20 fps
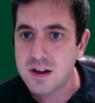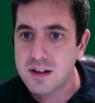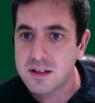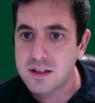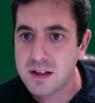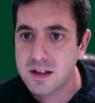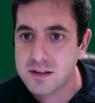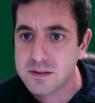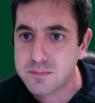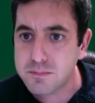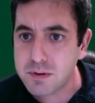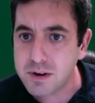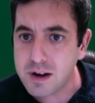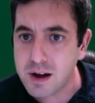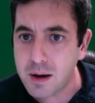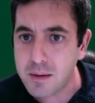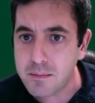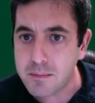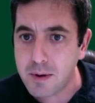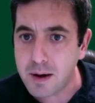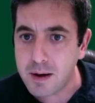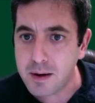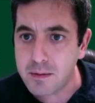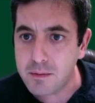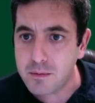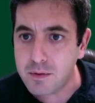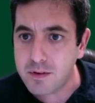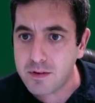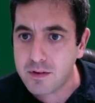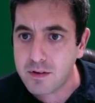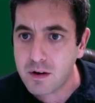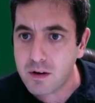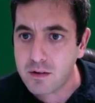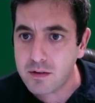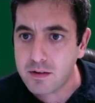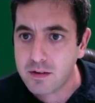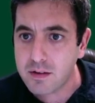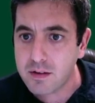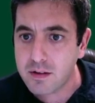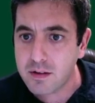Let's bring up my
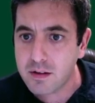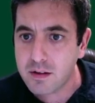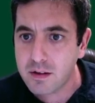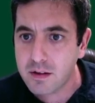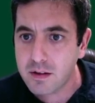results